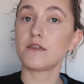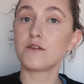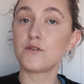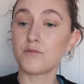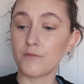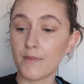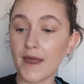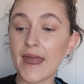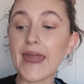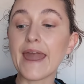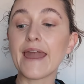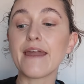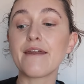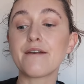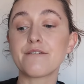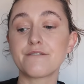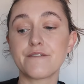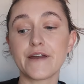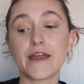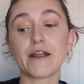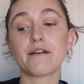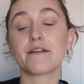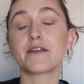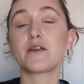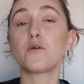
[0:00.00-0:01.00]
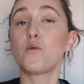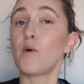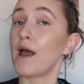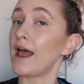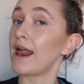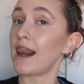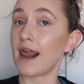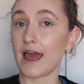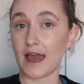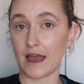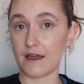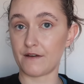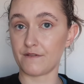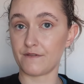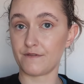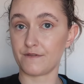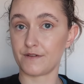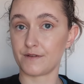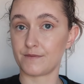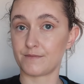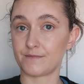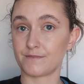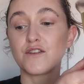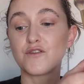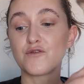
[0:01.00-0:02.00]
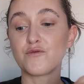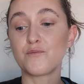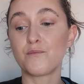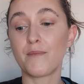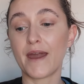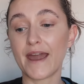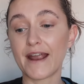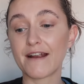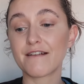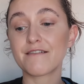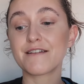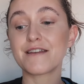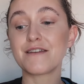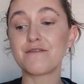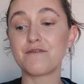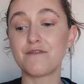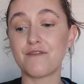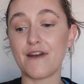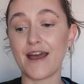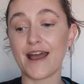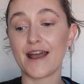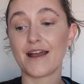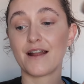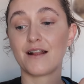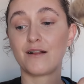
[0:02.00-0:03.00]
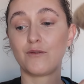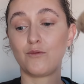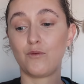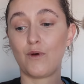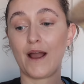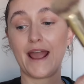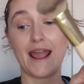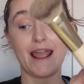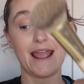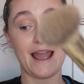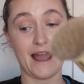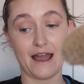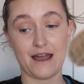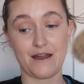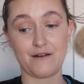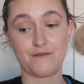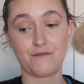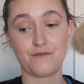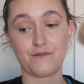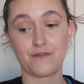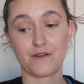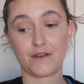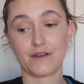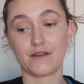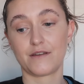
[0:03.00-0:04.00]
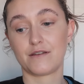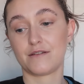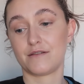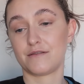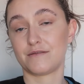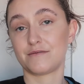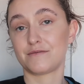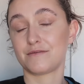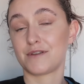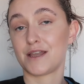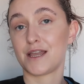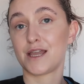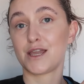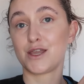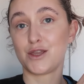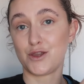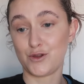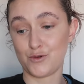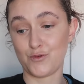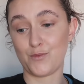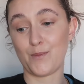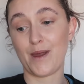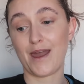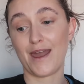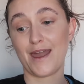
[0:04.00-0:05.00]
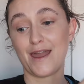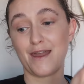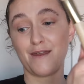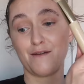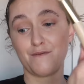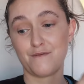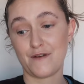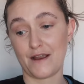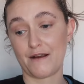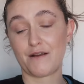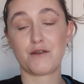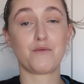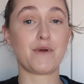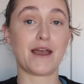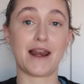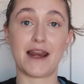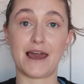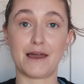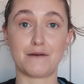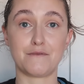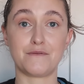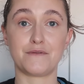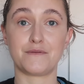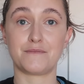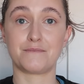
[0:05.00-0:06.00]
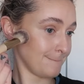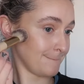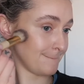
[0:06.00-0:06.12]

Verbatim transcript: You may very well have. You merry well way have. You may very well have.